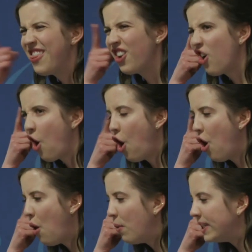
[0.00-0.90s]
They're
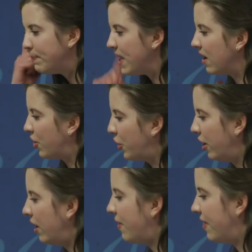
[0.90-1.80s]
always being
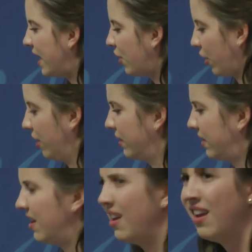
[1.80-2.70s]
good thinkers.
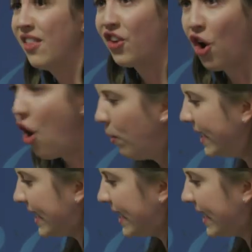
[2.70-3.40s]
They're always